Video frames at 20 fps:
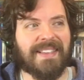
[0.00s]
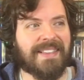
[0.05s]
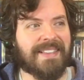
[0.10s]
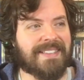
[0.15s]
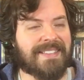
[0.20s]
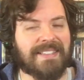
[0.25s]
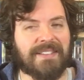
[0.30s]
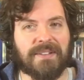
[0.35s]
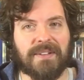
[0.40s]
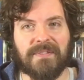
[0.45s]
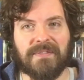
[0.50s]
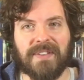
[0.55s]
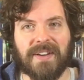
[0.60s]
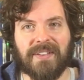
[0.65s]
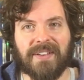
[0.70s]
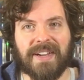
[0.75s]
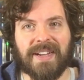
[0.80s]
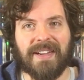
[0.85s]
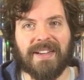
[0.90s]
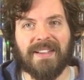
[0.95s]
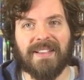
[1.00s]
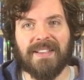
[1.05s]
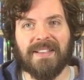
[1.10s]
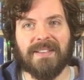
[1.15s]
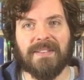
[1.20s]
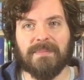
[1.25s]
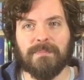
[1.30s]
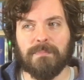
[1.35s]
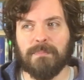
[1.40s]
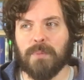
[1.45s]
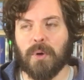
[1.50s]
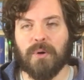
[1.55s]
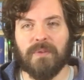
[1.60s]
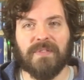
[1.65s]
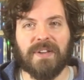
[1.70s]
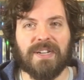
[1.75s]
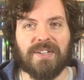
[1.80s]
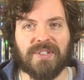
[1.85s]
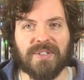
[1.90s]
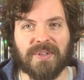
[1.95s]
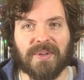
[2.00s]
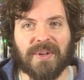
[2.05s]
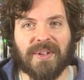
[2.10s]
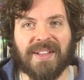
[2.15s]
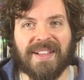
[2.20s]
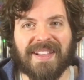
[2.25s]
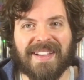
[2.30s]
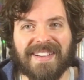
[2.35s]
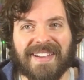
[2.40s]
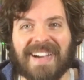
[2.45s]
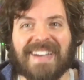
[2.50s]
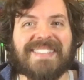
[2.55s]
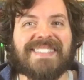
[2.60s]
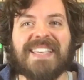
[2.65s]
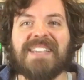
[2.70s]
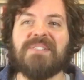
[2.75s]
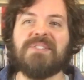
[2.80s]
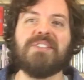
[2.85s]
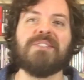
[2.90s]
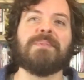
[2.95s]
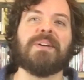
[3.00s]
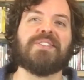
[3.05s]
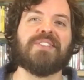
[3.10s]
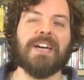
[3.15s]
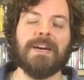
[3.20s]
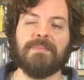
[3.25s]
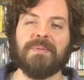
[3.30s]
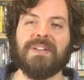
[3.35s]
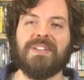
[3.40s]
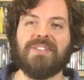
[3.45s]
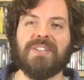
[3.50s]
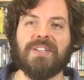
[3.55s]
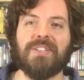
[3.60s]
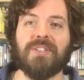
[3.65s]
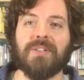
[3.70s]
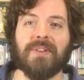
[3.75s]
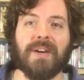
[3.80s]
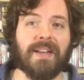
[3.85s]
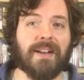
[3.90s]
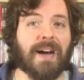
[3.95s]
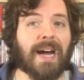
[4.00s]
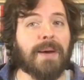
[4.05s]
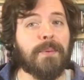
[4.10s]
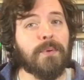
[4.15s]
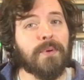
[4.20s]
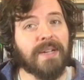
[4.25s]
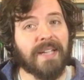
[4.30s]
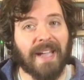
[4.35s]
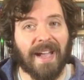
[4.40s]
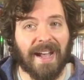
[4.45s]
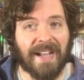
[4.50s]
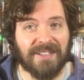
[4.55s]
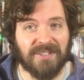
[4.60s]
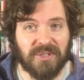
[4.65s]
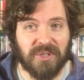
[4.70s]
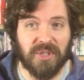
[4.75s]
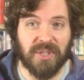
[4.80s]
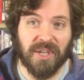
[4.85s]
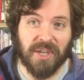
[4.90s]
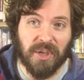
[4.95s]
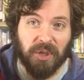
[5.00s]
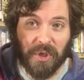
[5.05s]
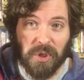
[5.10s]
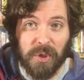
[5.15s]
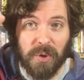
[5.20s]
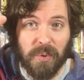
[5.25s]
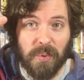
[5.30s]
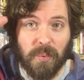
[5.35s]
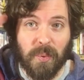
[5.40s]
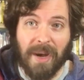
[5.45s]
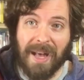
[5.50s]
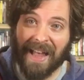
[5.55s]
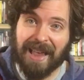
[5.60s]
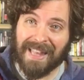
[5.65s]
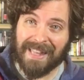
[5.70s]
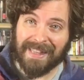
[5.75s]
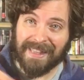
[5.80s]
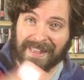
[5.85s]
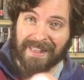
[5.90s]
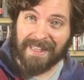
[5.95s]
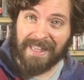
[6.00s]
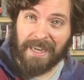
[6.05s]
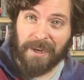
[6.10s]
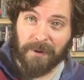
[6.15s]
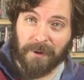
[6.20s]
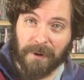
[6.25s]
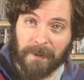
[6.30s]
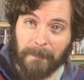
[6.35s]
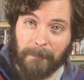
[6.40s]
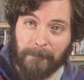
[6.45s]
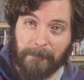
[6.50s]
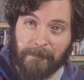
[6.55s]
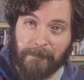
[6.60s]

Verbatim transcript: That sounded very motivational. Guys, thank you so much. I appreciate you, and I will catch you later.